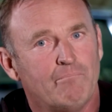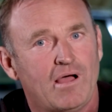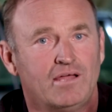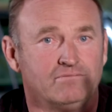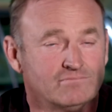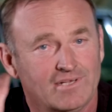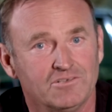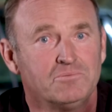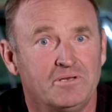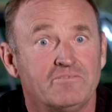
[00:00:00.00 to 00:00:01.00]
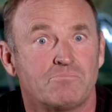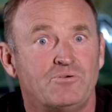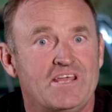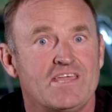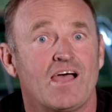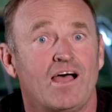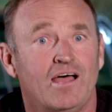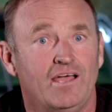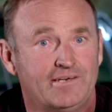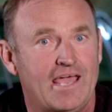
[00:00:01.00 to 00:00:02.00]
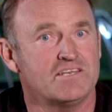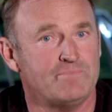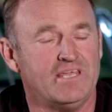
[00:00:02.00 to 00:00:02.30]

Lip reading: but a little bit of a pretty car, and I had